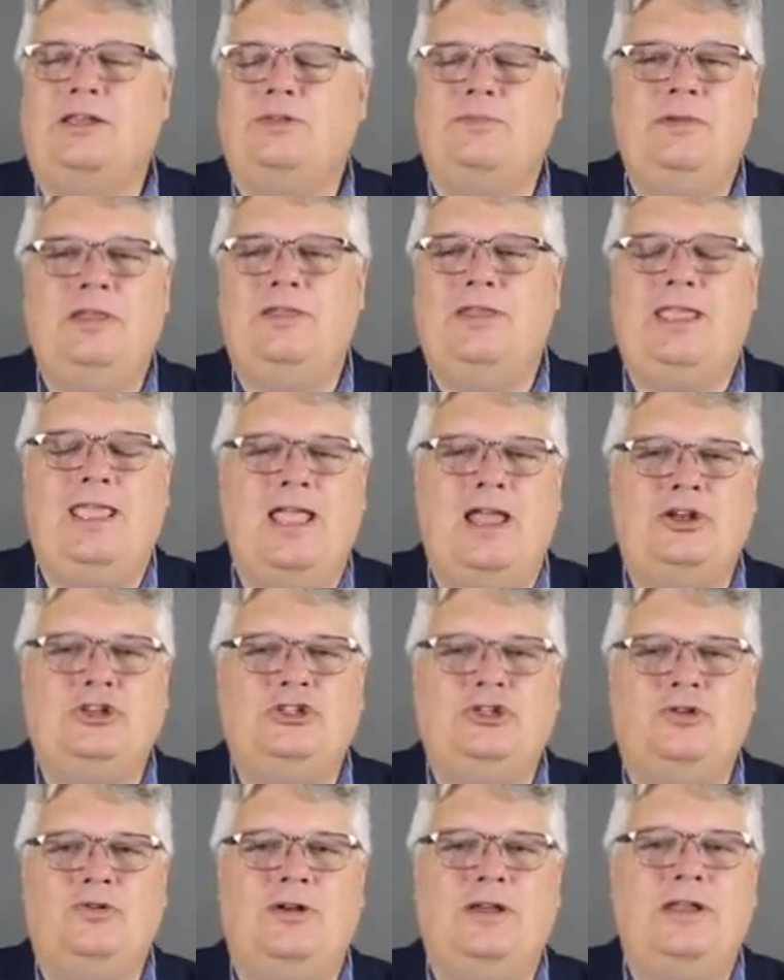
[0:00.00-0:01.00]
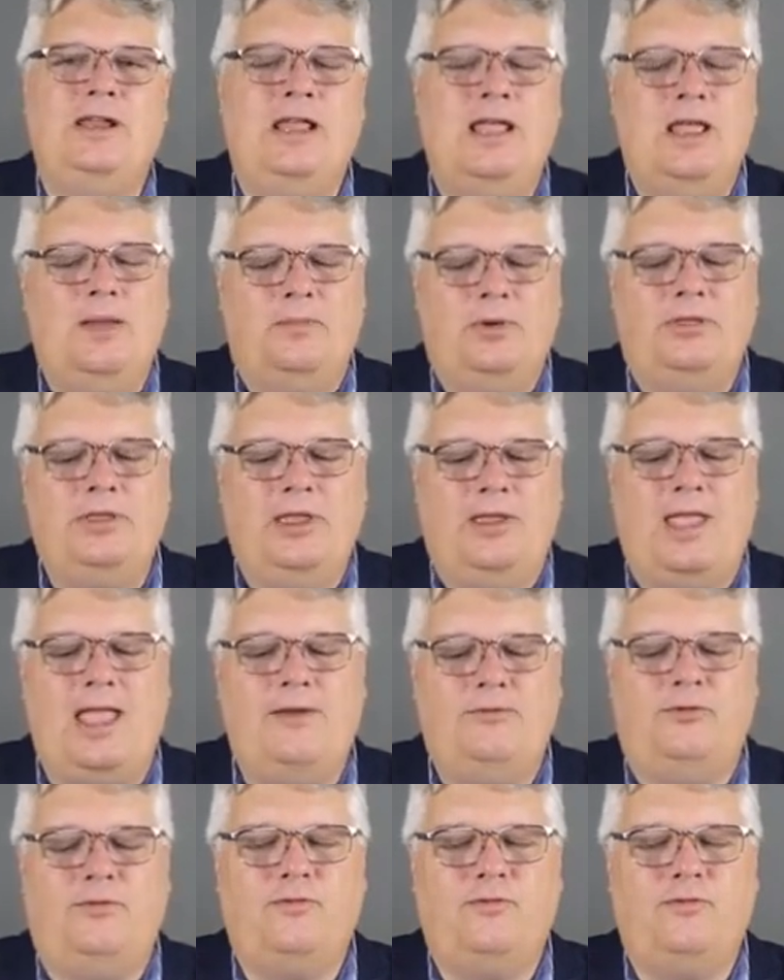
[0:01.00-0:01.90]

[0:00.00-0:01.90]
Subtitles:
Doesn't mean they can't do it, but they have